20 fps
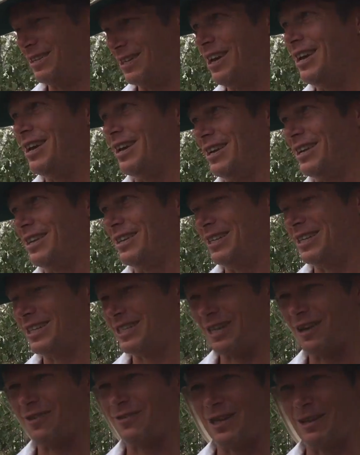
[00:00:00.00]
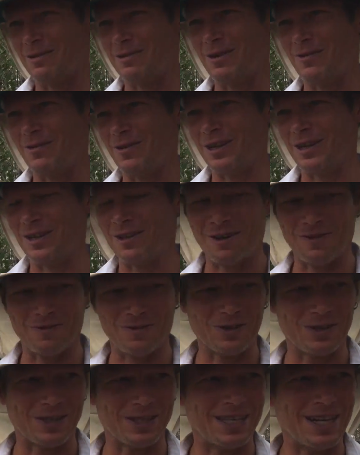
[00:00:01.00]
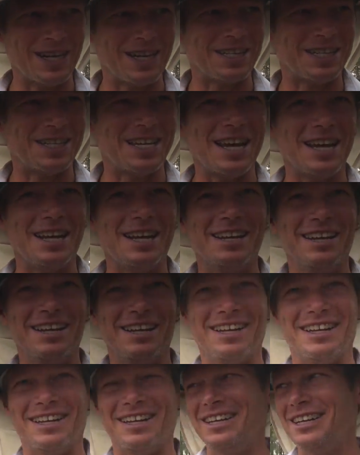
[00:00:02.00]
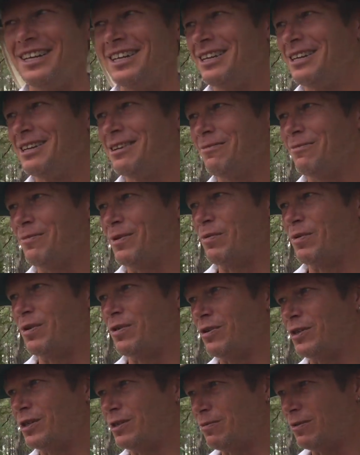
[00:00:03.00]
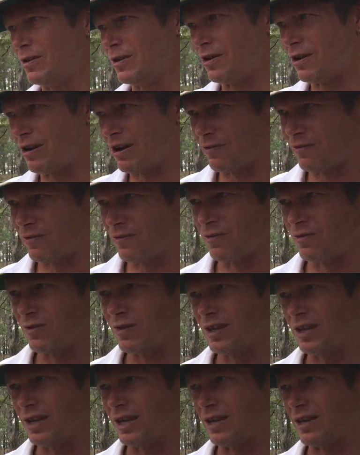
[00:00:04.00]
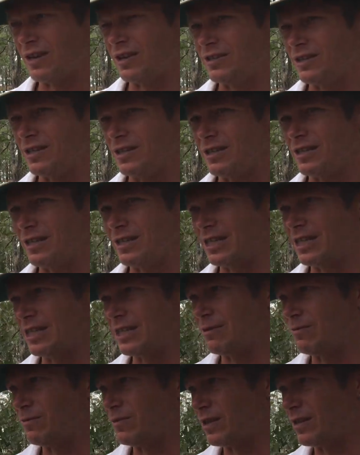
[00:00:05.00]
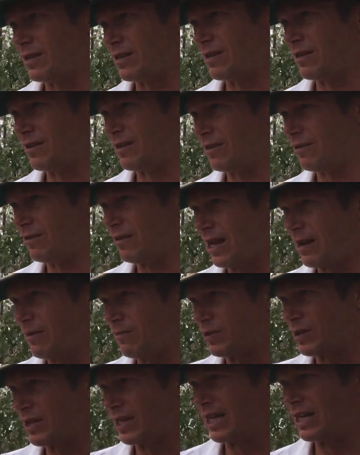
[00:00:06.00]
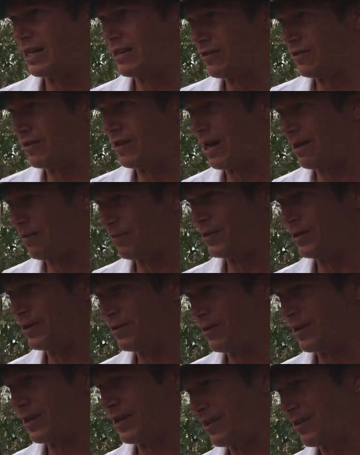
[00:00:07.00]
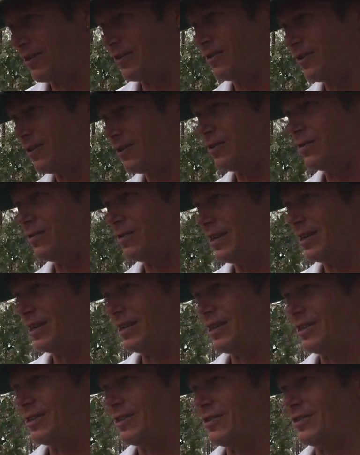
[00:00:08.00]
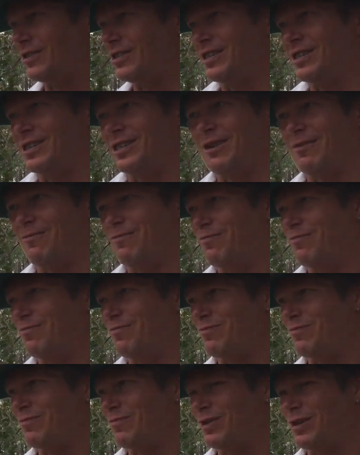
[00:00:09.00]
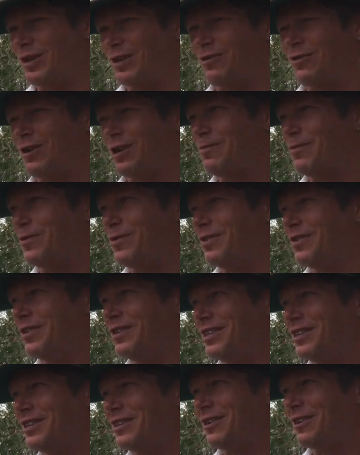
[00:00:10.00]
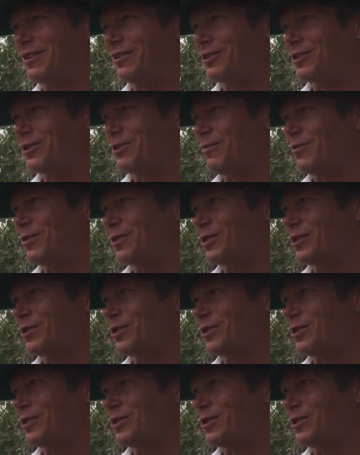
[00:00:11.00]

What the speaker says: Yeah, this stuff keeps everything alive. It looks as dead as dead. But because you put life, it goes into the systems of the little animals that eat it all up and do what they got to do to it, and it turns into something incredible, like super